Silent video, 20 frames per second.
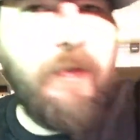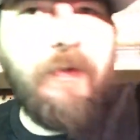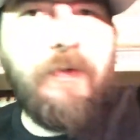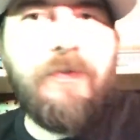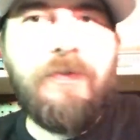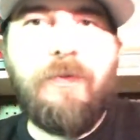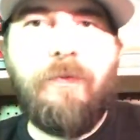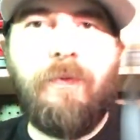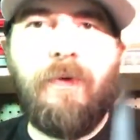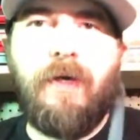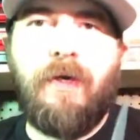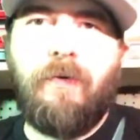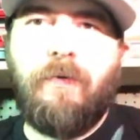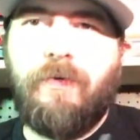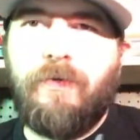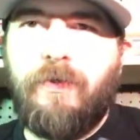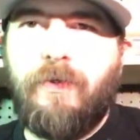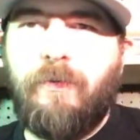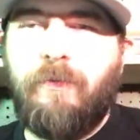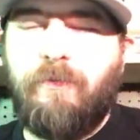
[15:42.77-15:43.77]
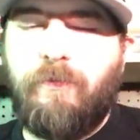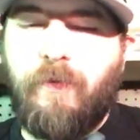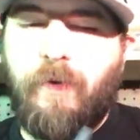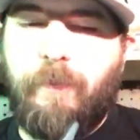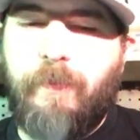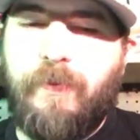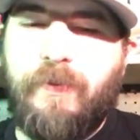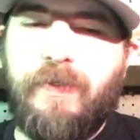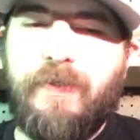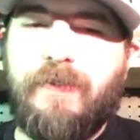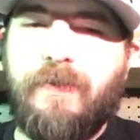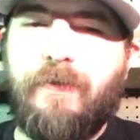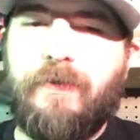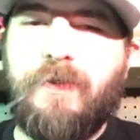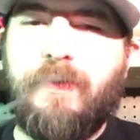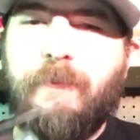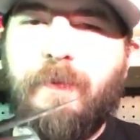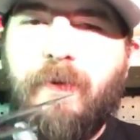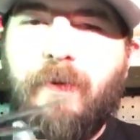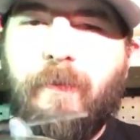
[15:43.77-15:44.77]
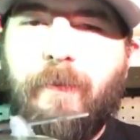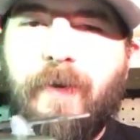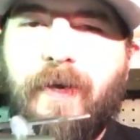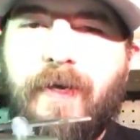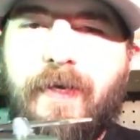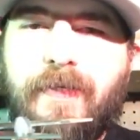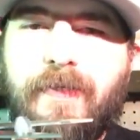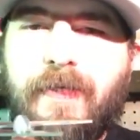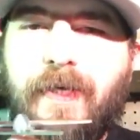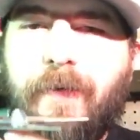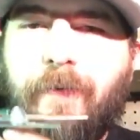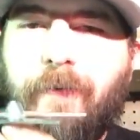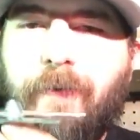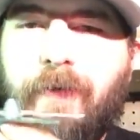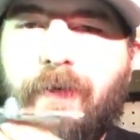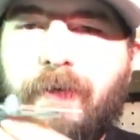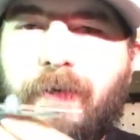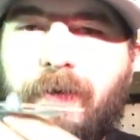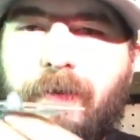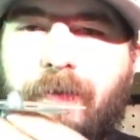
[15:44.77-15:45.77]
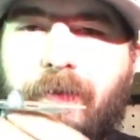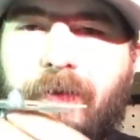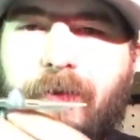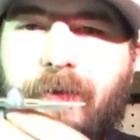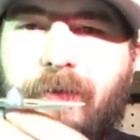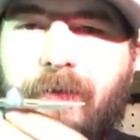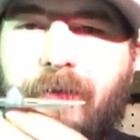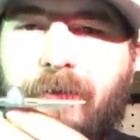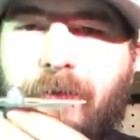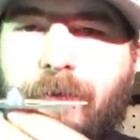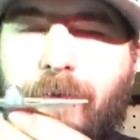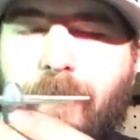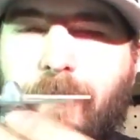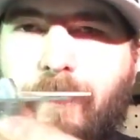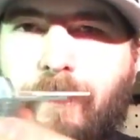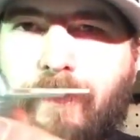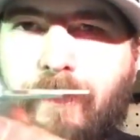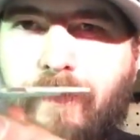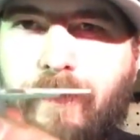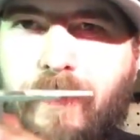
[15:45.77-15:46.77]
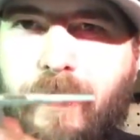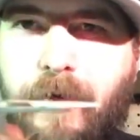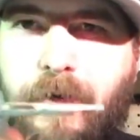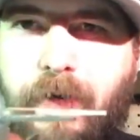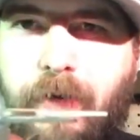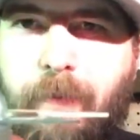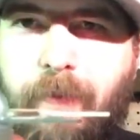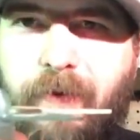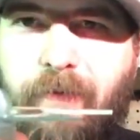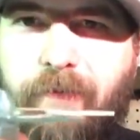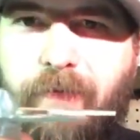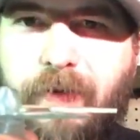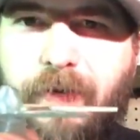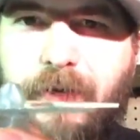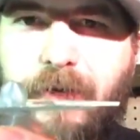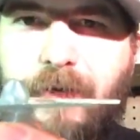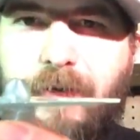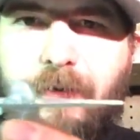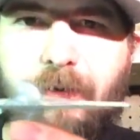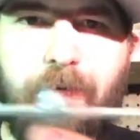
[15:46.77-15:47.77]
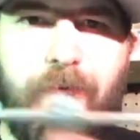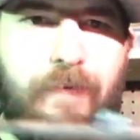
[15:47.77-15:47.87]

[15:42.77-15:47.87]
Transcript: So what I'm gonna do before I put this on spinner bait is I'm gonna cut the nub off the head.